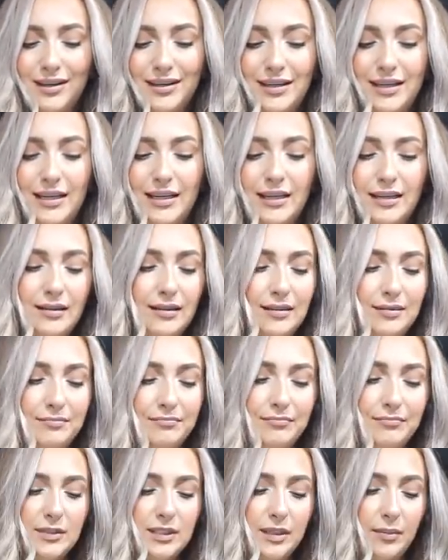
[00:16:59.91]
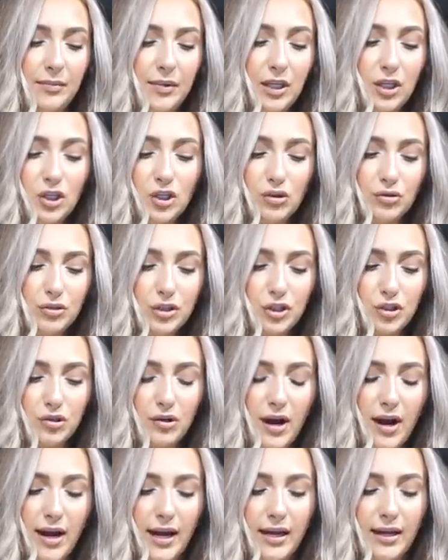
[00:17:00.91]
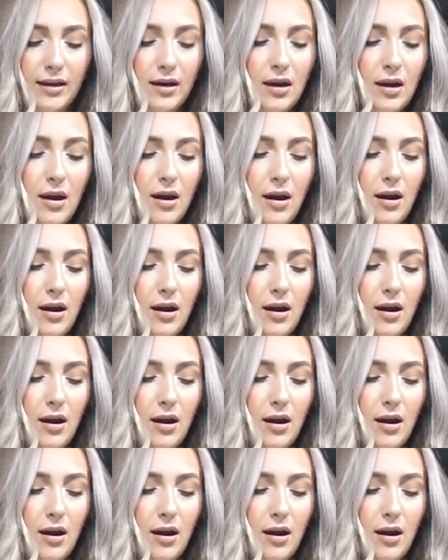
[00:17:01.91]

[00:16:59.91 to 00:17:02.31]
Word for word: need something new to try.